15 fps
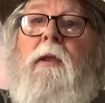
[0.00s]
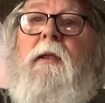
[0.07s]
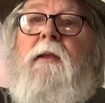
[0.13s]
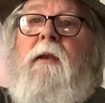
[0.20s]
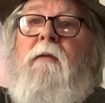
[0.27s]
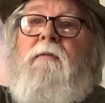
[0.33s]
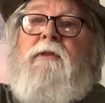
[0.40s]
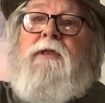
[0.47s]

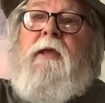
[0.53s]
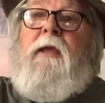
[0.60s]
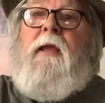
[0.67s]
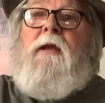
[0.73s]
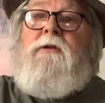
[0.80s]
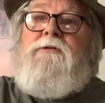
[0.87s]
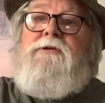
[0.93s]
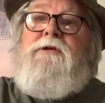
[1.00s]
And everything
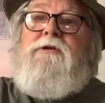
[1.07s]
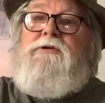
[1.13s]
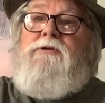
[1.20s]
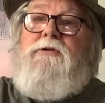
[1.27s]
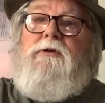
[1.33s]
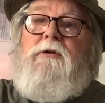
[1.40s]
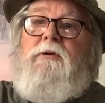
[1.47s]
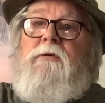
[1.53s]
else is
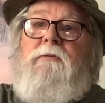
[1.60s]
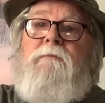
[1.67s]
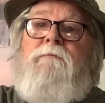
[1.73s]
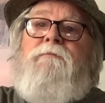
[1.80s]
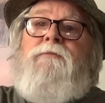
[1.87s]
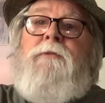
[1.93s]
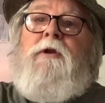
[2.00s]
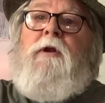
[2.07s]
your
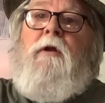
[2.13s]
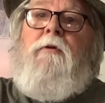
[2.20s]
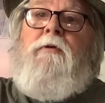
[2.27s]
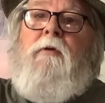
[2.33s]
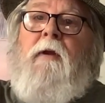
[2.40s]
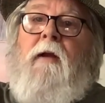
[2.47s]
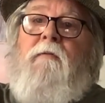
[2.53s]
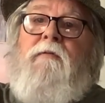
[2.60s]

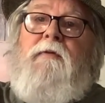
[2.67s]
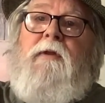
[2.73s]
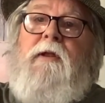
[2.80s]
Albert